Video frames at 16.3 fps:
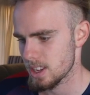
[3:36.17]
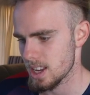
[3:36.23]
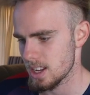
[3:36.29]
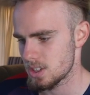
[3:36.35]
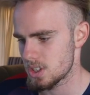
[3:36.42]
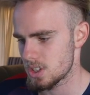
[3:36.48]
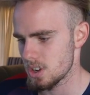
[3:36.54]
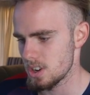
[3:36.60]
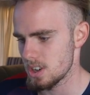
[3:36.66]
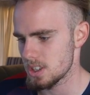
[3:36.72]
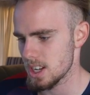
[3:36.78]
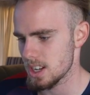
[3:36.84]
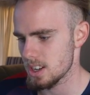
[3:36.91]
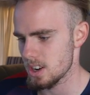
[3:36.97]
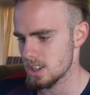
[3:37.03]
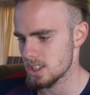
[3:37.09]
as soon as
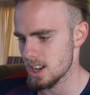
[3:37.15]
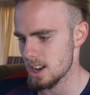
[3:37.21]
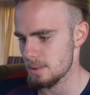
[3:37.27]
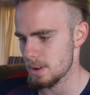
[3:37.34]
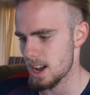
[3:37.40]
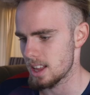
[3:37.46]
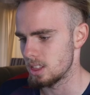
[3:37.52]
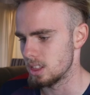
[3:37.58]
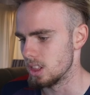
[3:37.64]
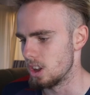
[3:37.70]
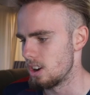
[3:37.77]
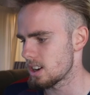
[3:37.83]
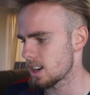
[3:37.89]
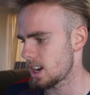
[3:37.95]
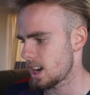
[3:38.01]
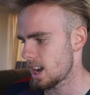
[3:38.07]
it goes up, I
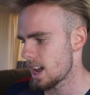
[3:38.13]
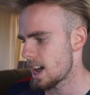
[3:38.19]
look,